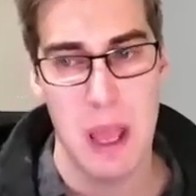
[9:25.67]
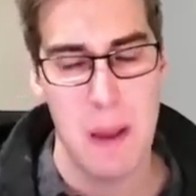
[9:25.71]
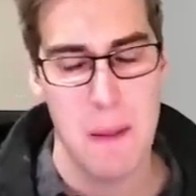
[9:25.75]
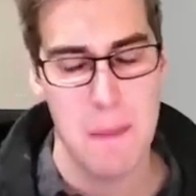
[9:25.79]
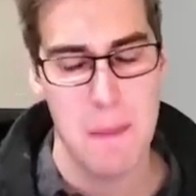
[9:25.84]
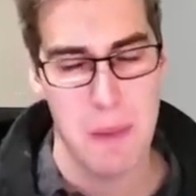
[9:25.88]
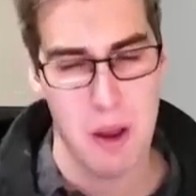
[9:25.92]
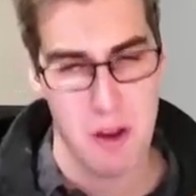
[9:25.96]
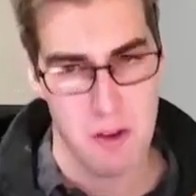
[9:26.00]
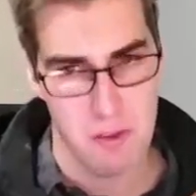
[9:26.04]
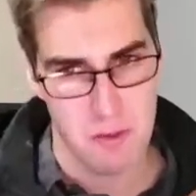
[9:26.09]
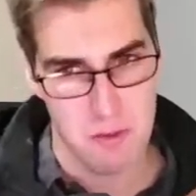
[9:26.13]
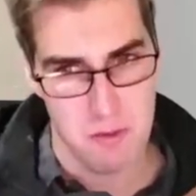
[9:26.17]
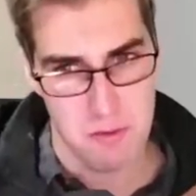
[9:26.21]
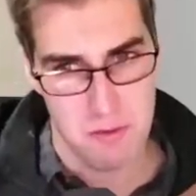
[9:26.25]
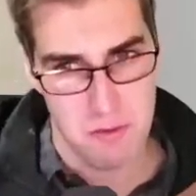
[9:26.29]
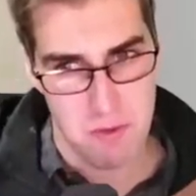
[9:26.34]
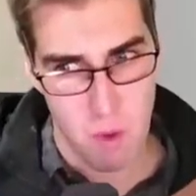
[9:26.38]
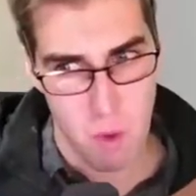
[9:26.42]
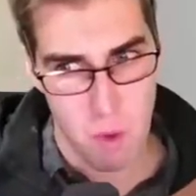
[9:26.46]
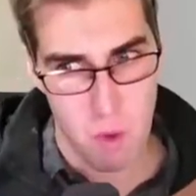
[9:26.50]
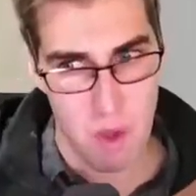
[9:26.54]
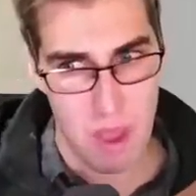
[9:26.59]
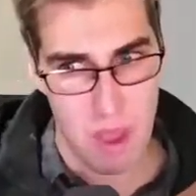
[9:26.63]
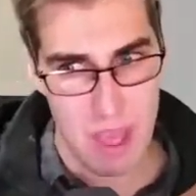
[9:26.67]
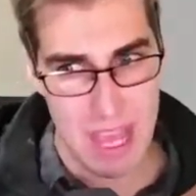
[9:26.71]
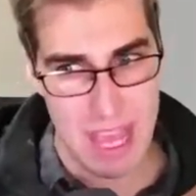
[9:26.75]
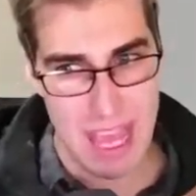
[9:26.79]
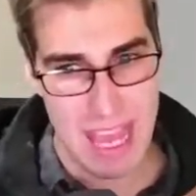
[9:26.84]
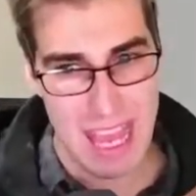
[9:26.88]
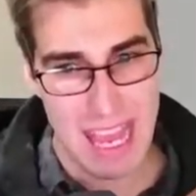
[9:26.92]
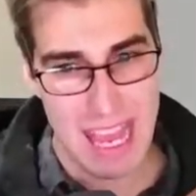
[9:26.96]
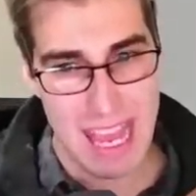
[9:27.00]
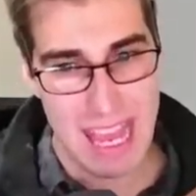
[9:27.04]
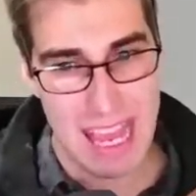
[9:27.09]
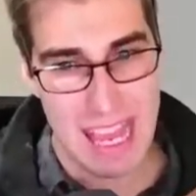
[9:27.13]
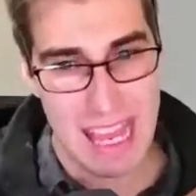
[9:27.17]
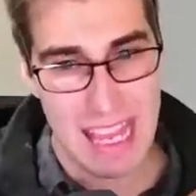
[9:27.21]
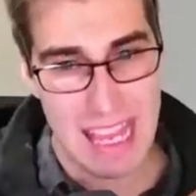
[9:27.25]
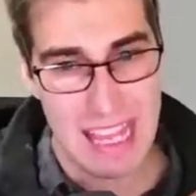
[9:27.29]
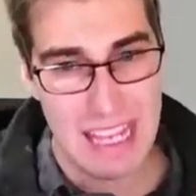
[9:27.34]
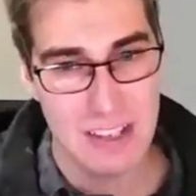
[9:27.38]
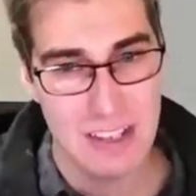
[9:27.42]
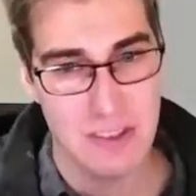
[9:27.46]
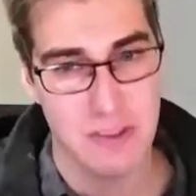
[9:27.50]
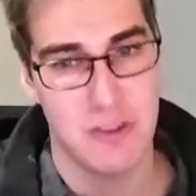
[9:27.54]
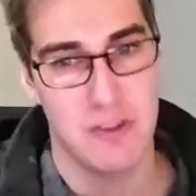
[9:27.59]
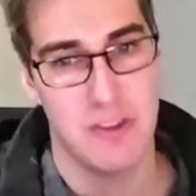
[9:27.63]
but fall
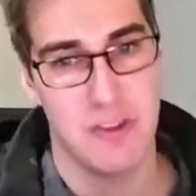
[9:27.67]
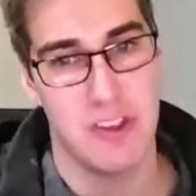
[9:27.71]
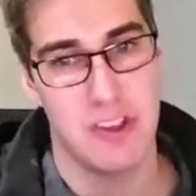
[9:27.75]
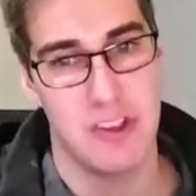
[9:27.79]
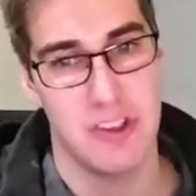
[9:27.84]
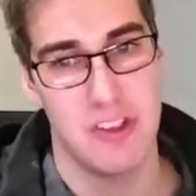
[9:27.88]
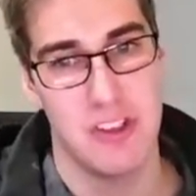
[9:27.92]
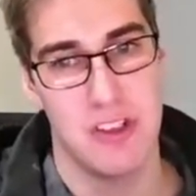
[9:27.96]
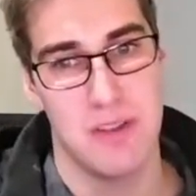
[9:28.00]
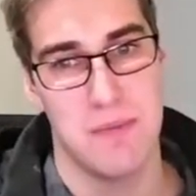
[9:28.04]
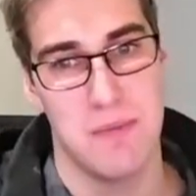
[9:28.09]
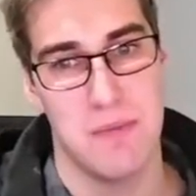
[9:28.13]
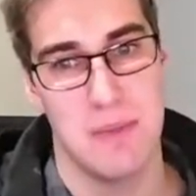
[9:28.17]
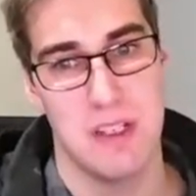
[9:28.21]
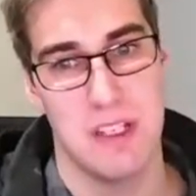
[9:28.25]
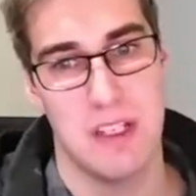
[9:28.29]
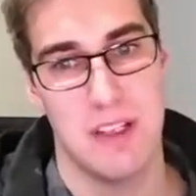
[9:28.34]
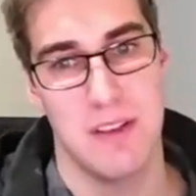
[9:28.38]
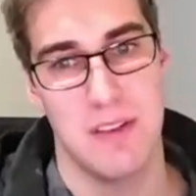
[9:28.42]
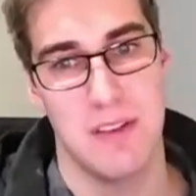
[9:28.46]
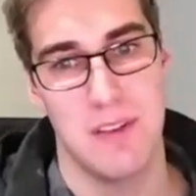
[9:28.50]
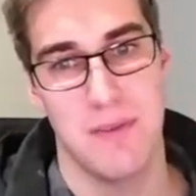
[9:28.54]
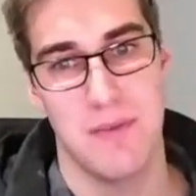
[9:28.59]
into the chimney.